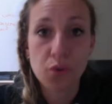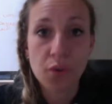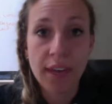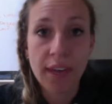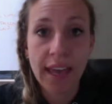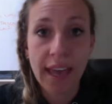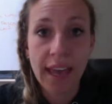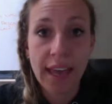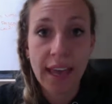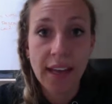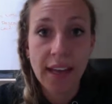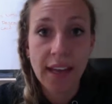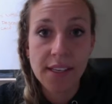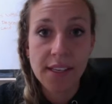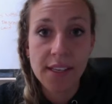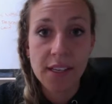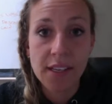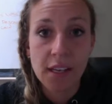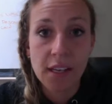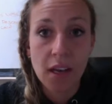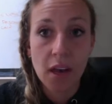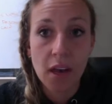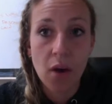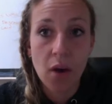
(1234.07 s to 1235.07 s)
get
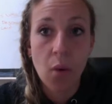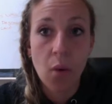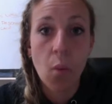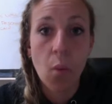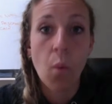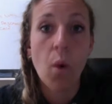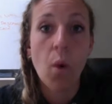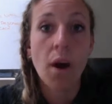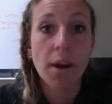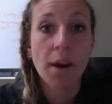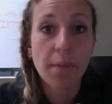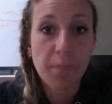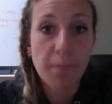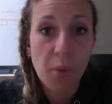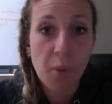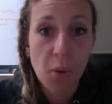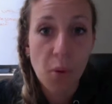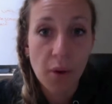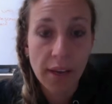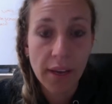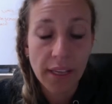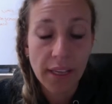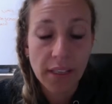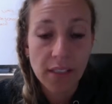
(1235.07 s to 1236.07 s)
1
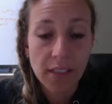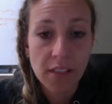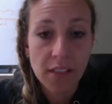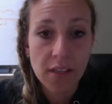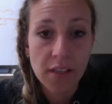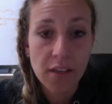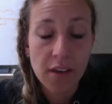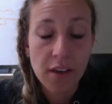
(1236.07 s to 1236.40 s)
point